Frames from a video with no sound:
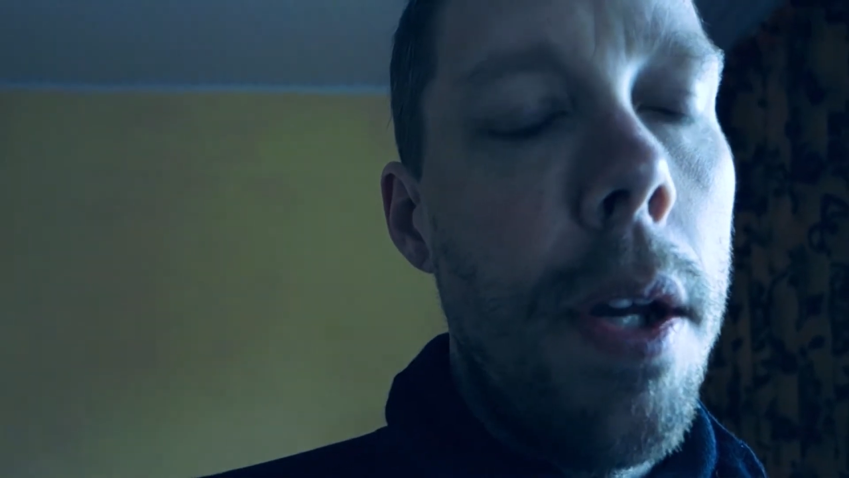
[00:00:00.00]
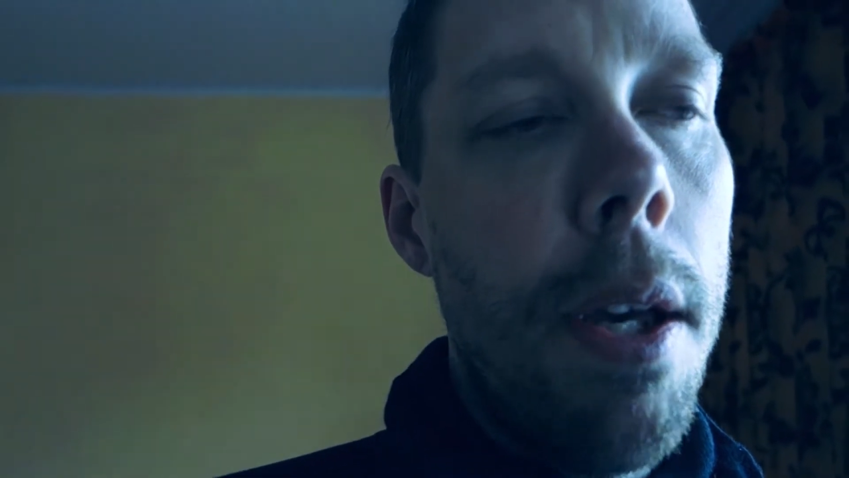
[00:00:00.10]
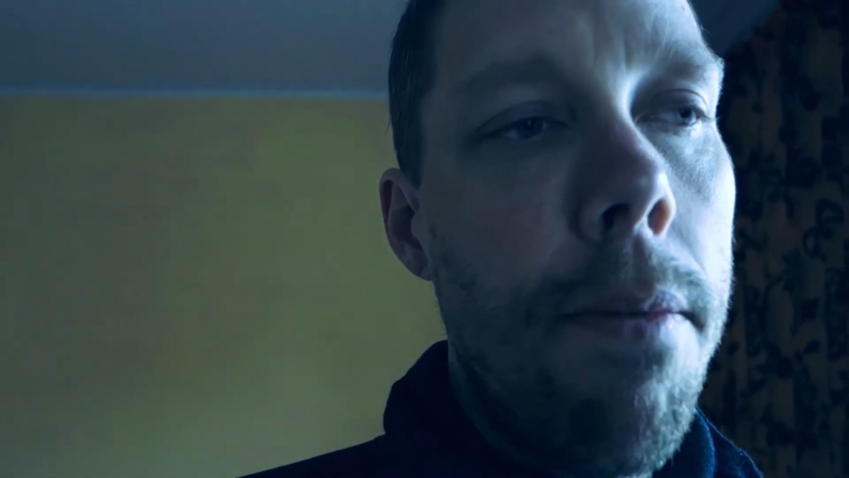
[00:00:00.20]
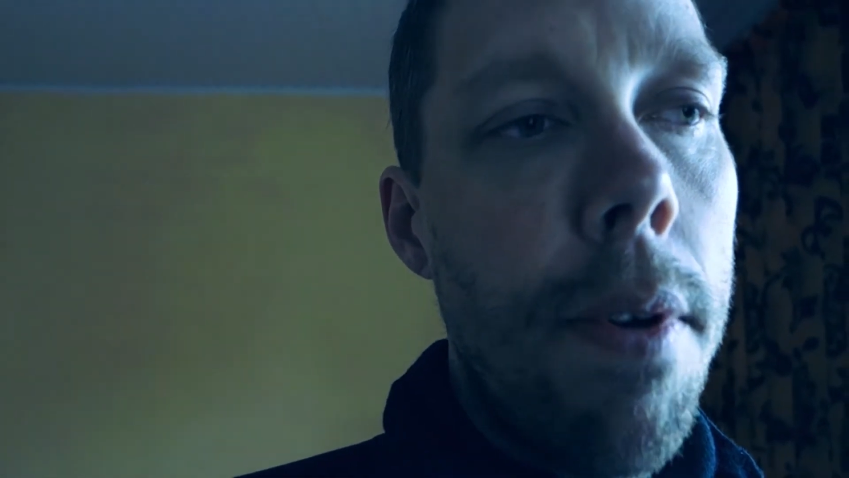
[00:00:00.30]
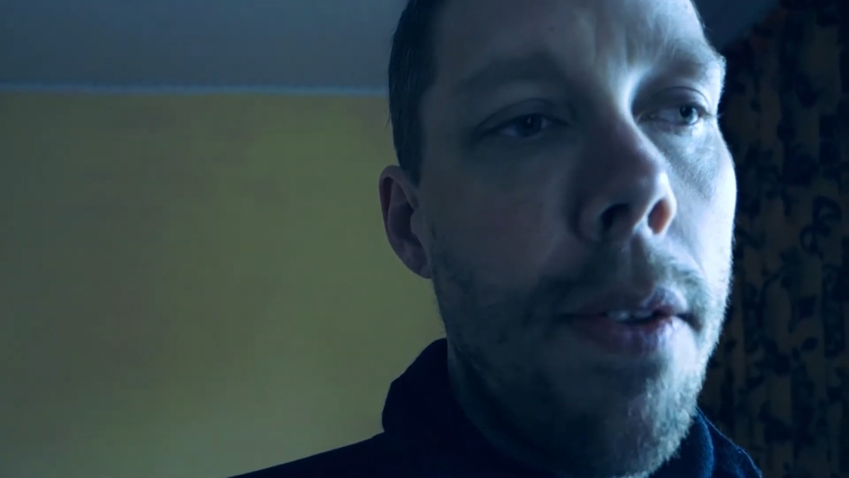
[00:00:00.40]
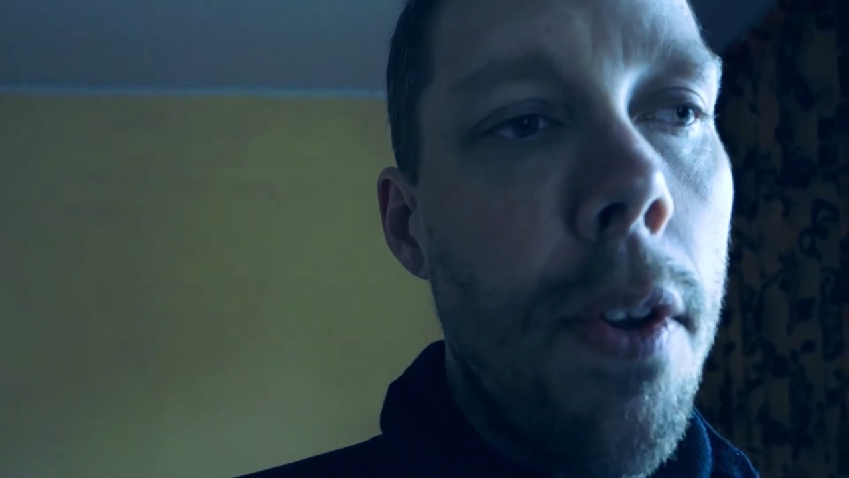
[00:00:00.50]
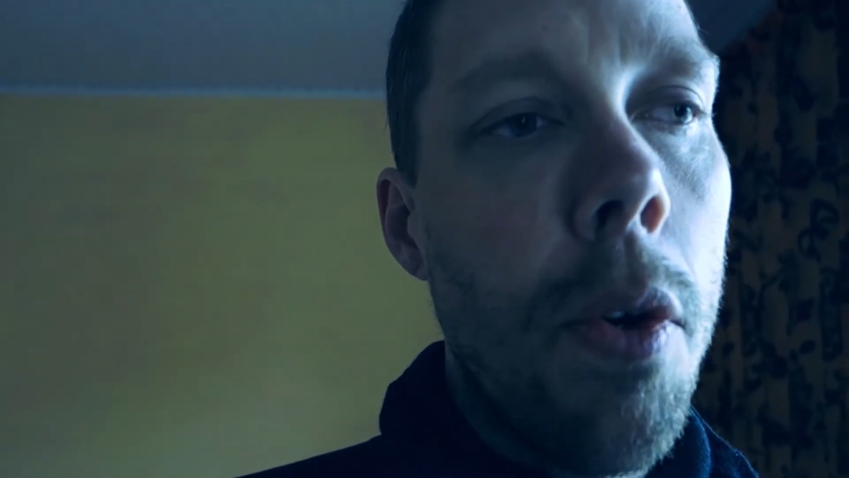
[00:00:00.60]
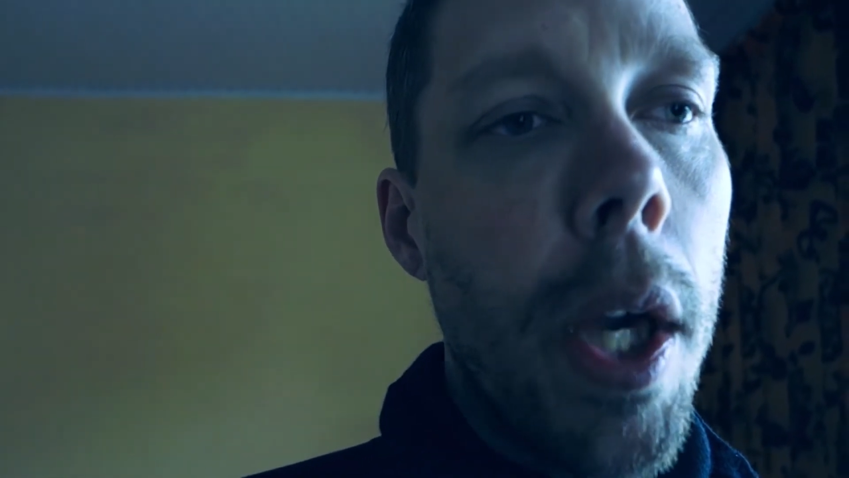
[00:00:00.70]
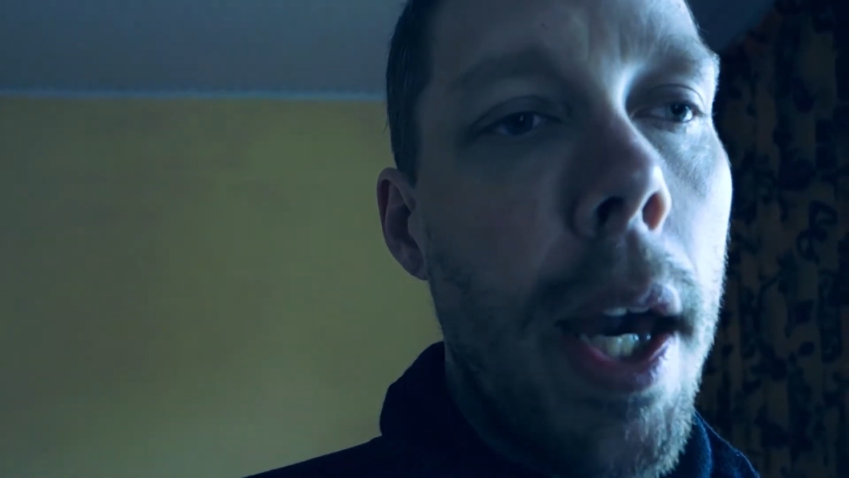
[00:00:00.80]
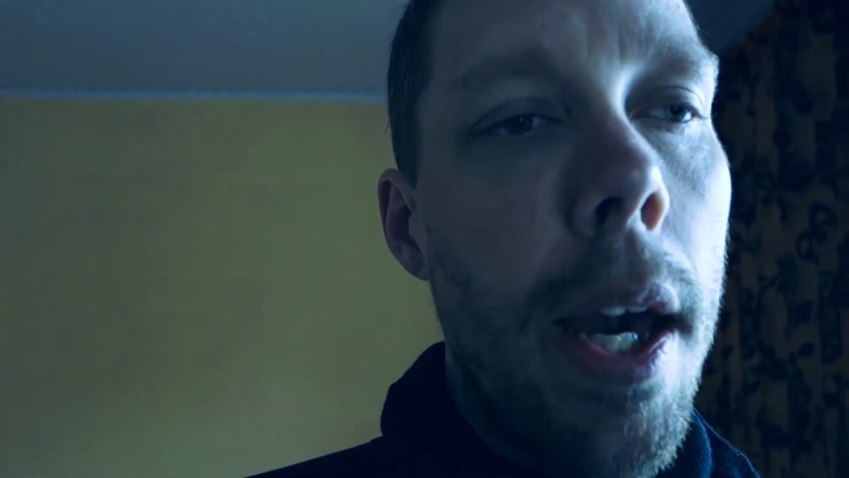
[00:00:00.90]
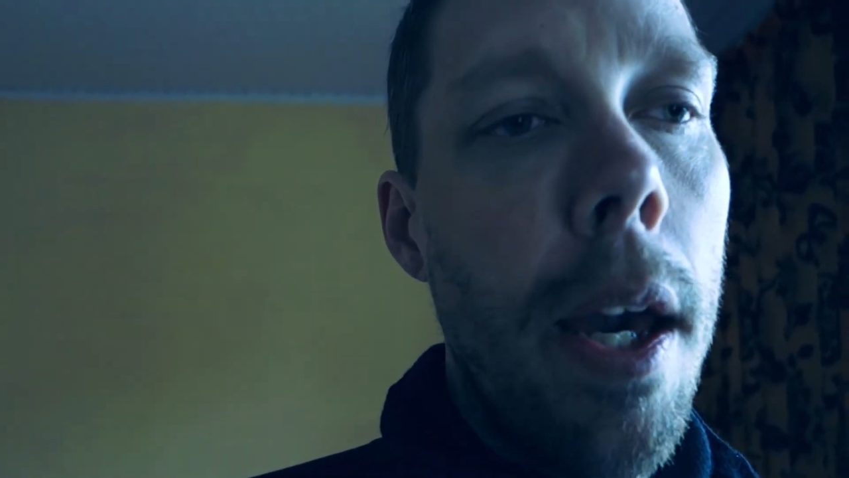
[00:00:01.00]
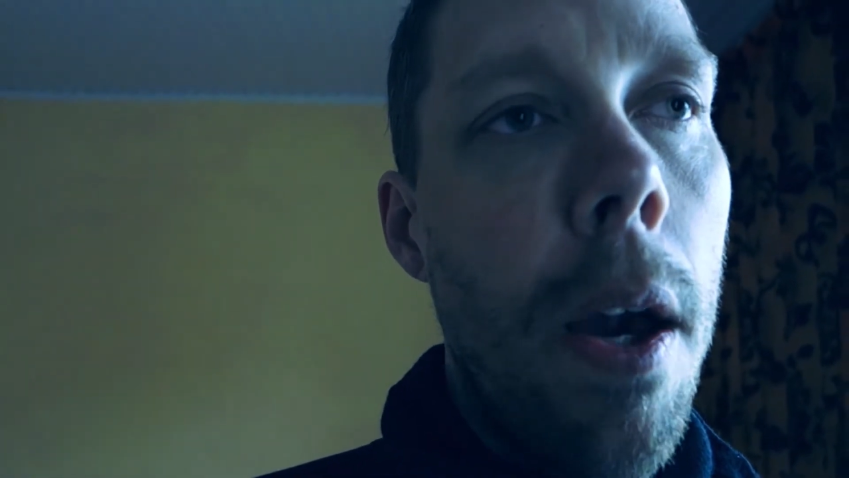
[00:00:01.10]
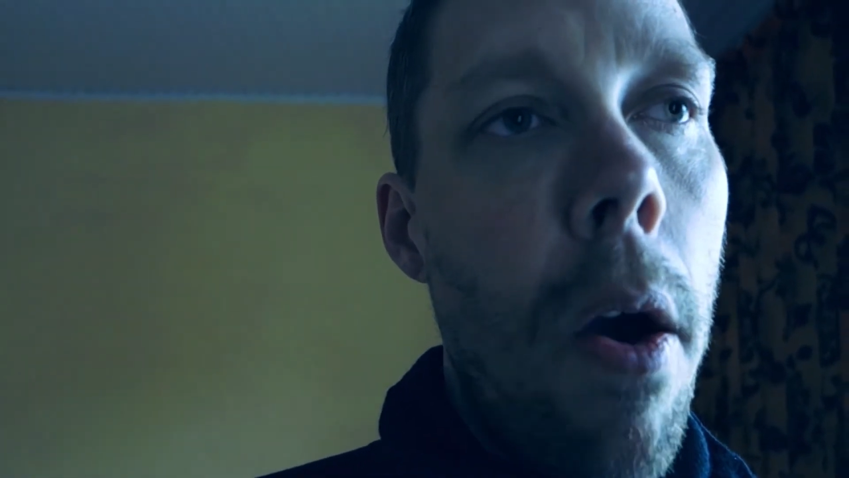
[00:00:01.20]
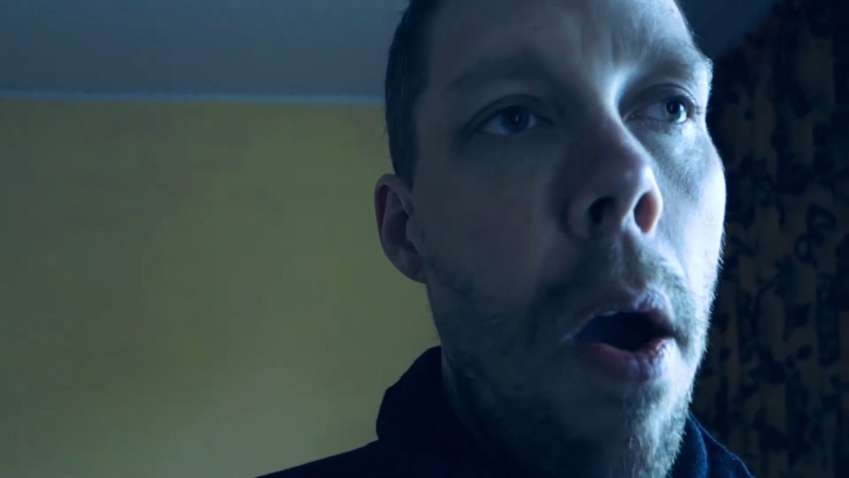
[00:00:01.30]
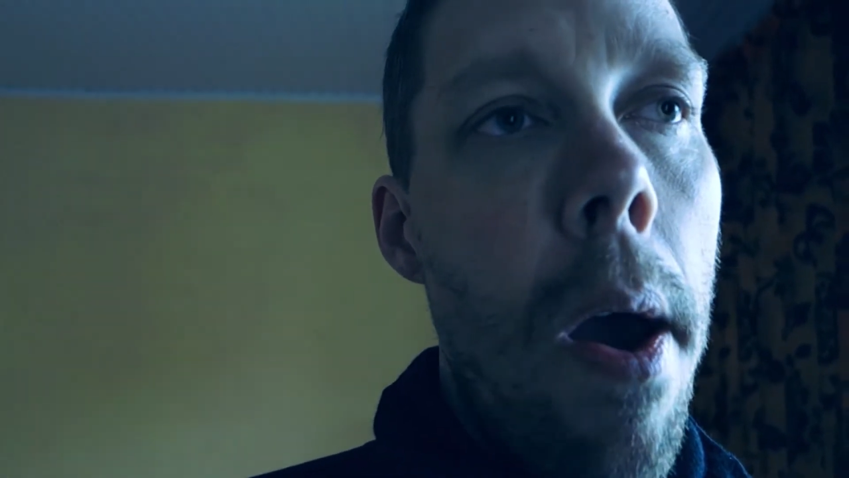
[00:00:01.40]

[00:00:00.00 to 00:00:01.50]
if it's okay,